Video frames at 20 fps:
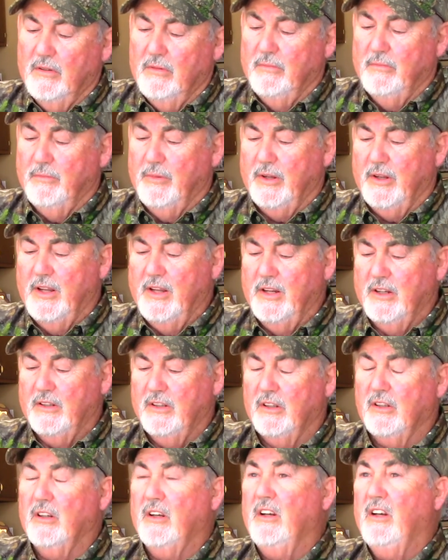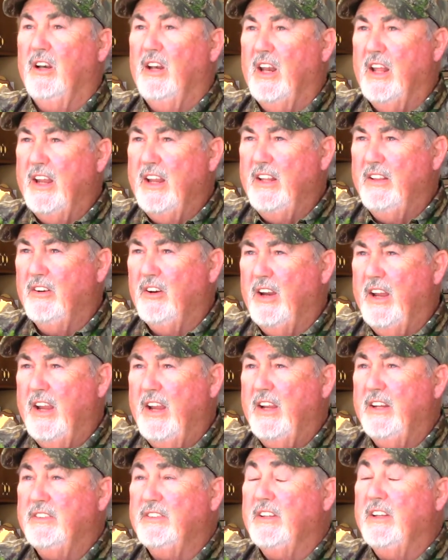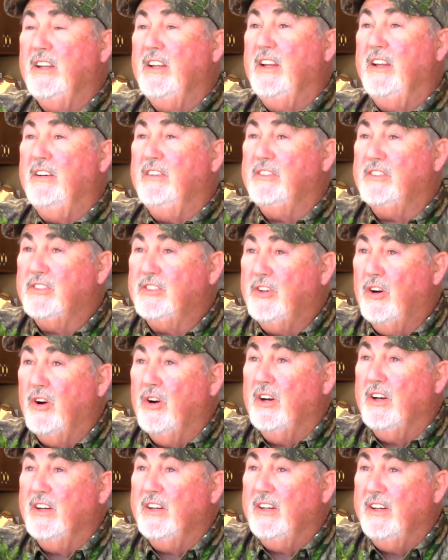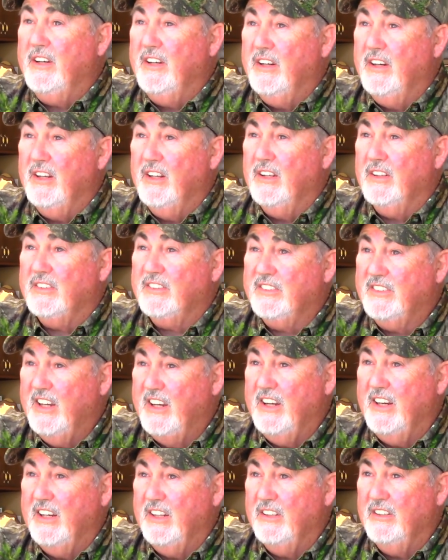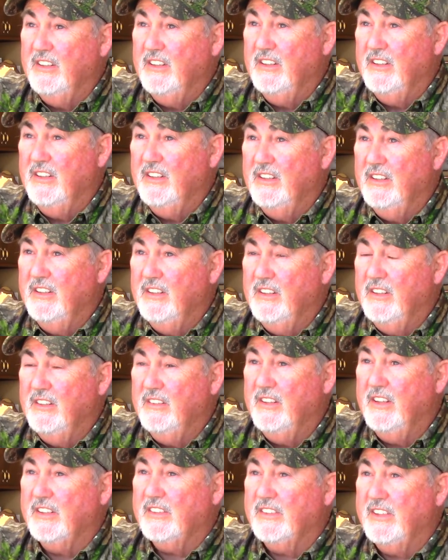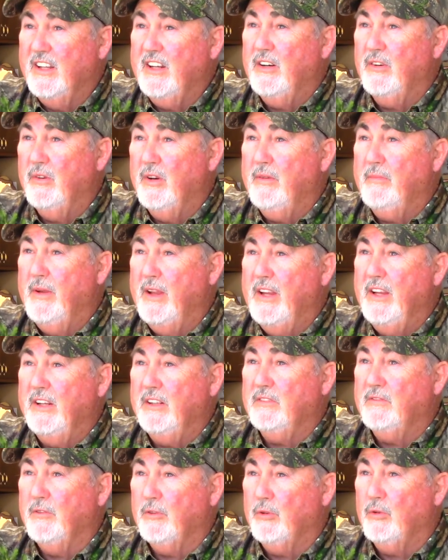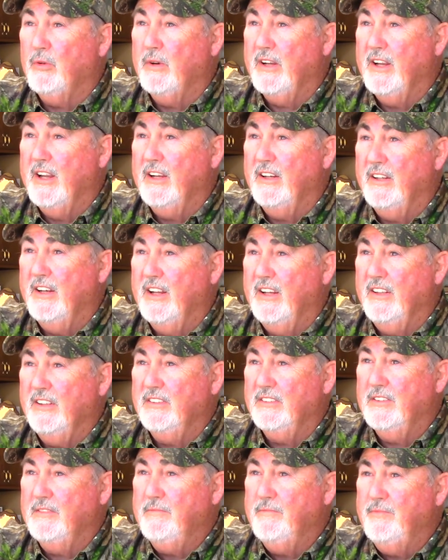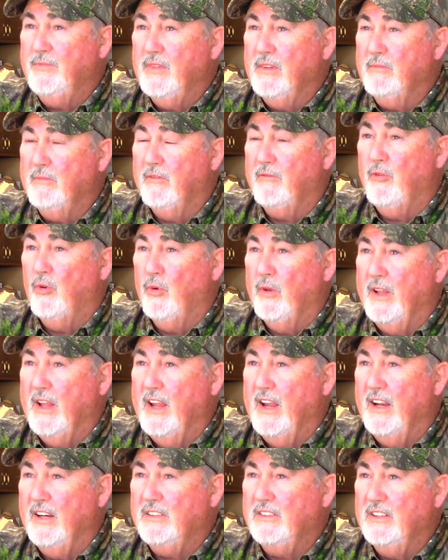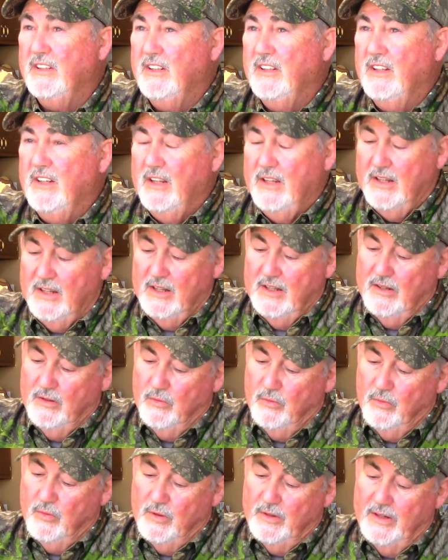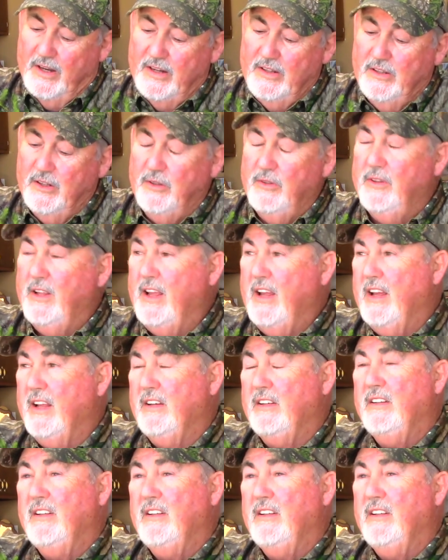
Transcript: begin to lay their eggs and start setting, they'll set on them eggs for 28 days before they hatch. When they do that,